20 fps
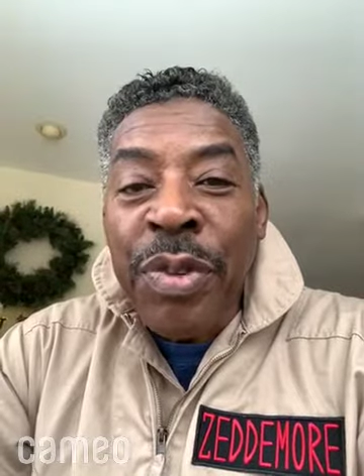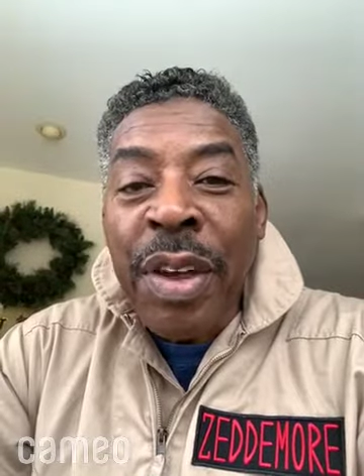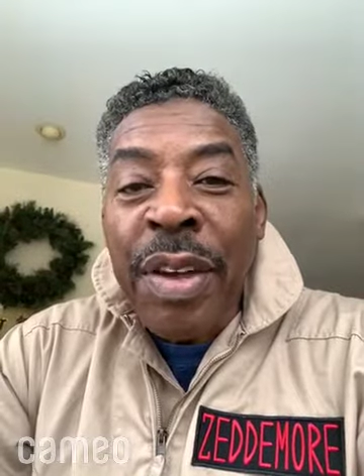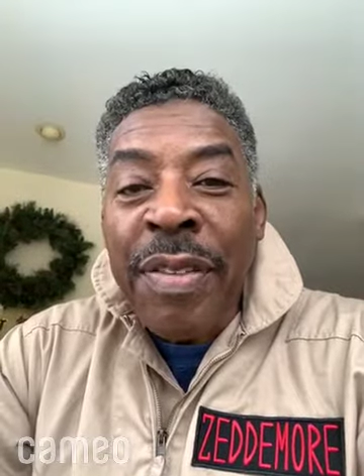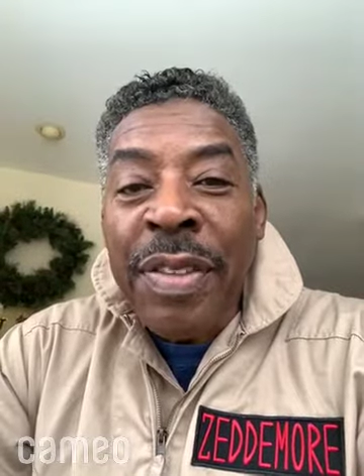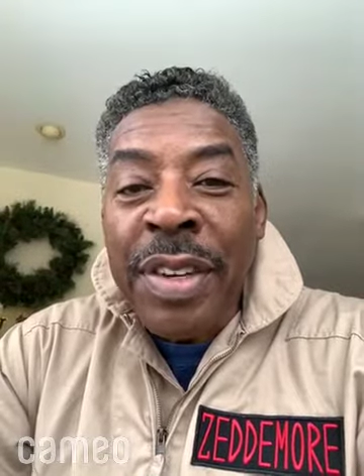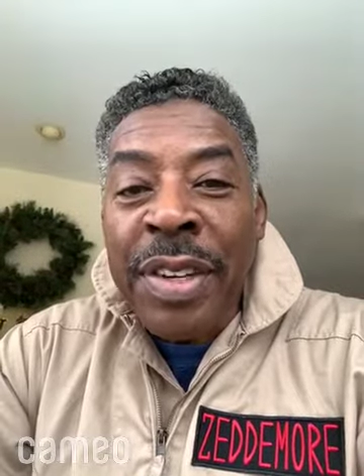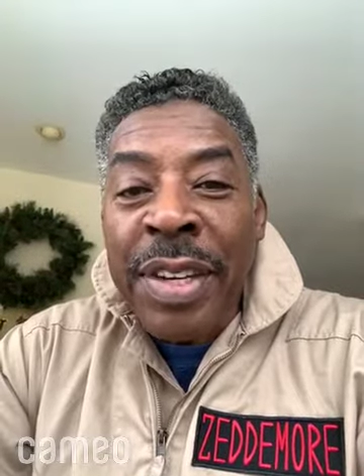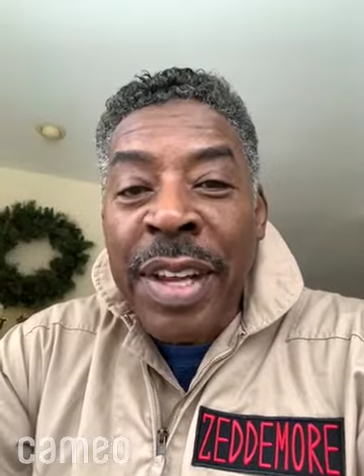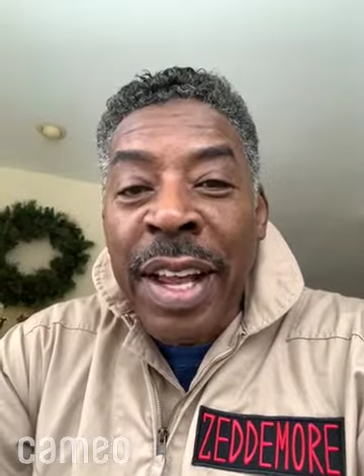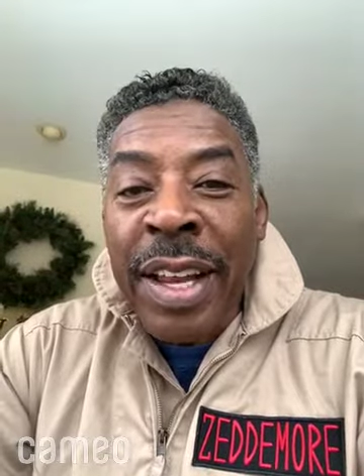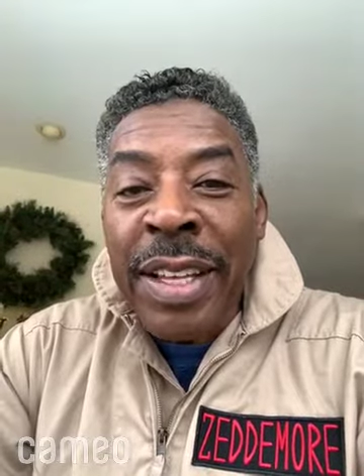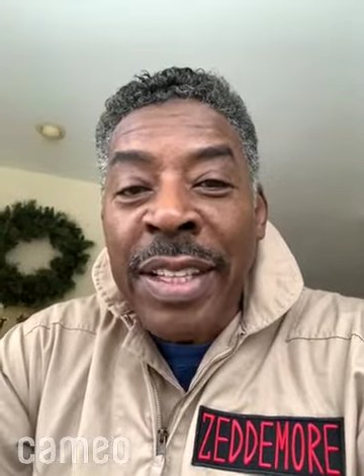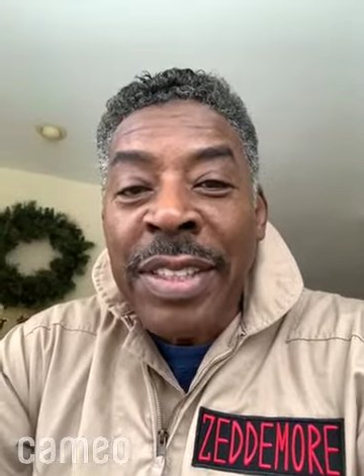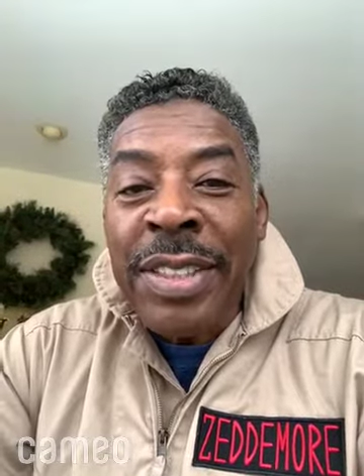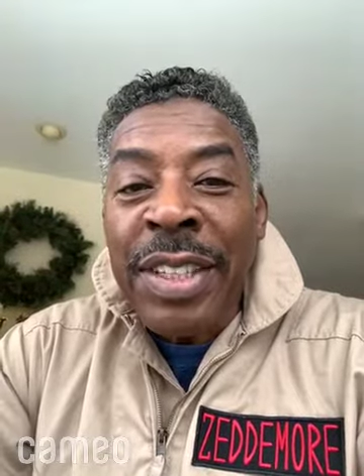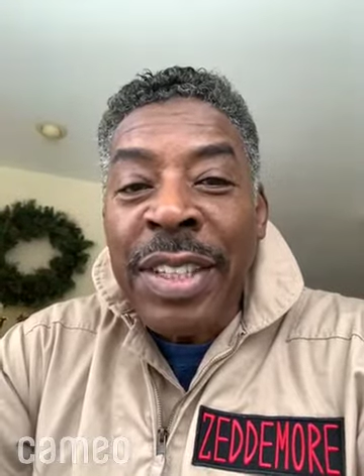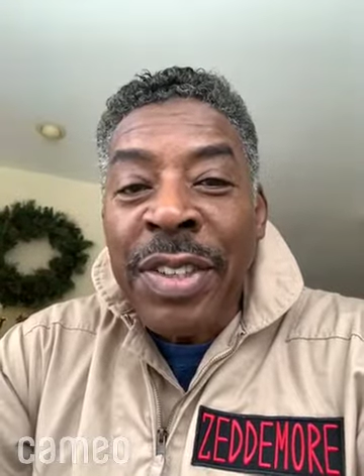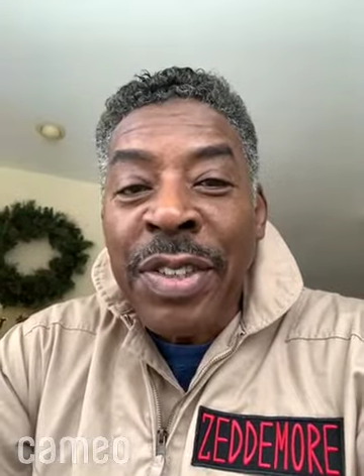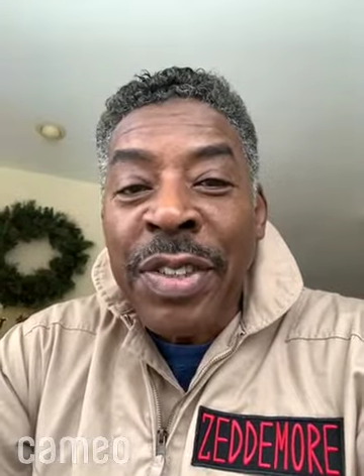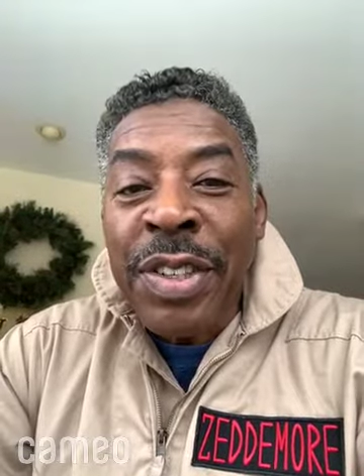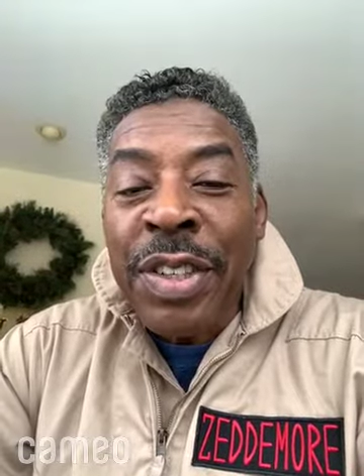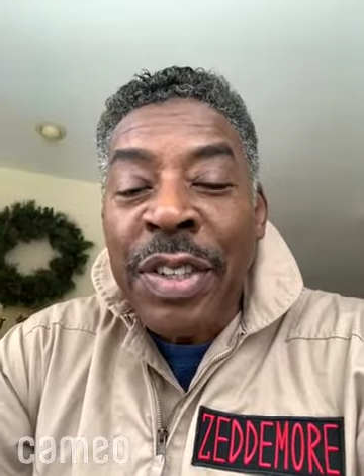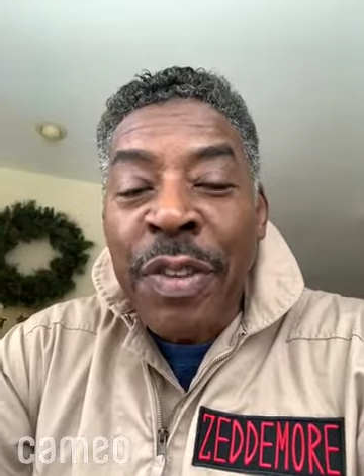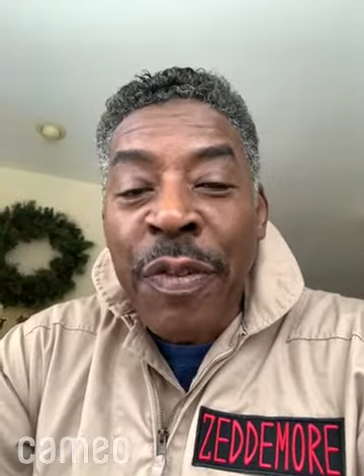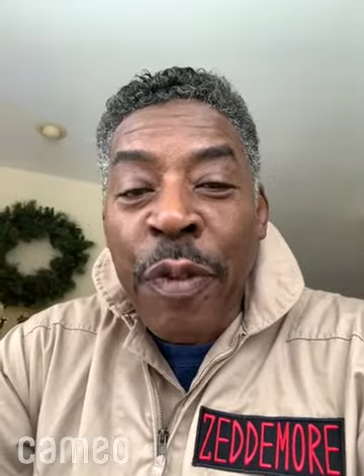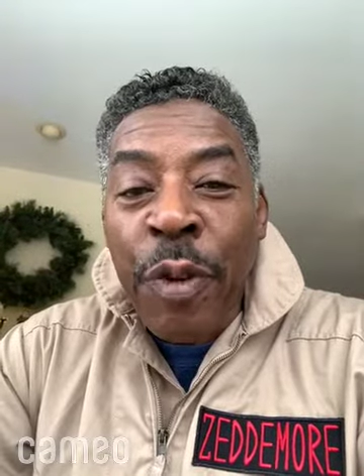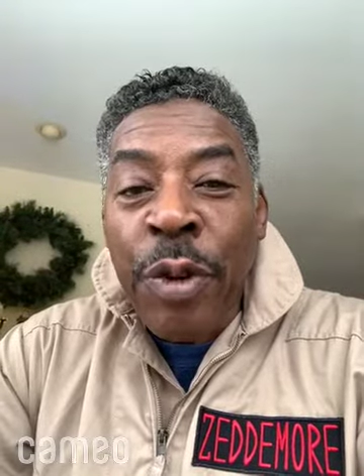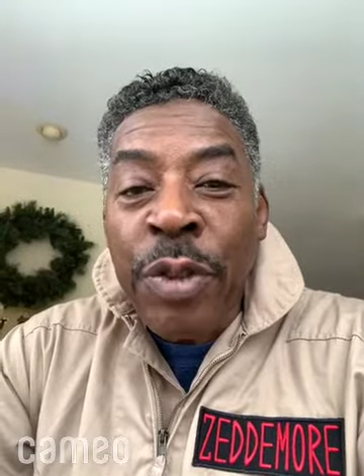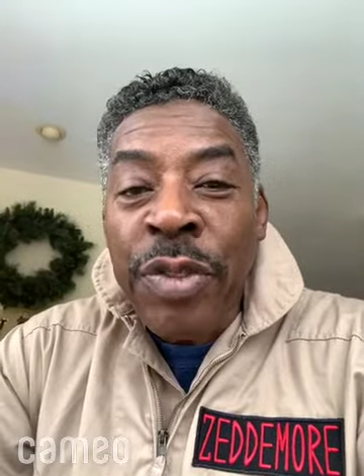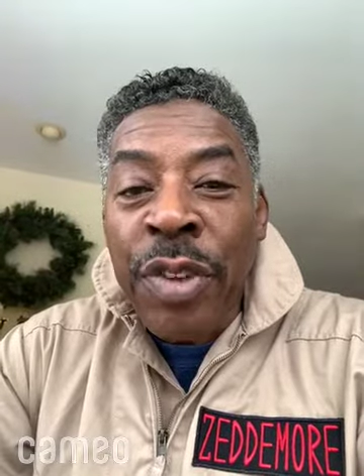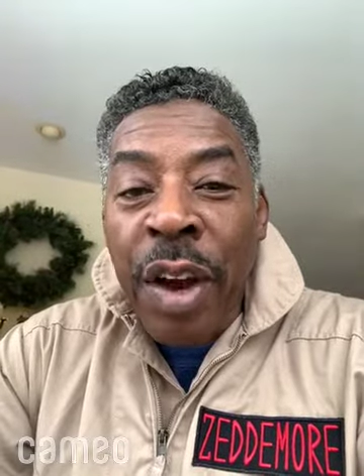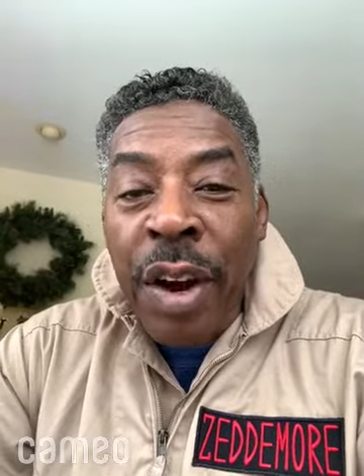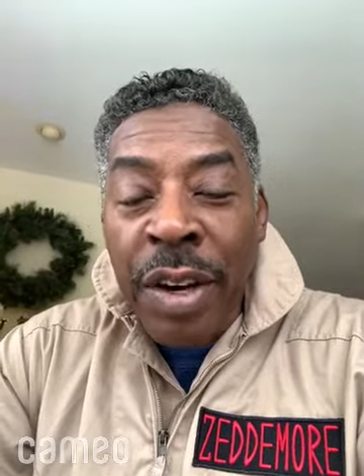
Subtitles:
you have the talents, that you did your first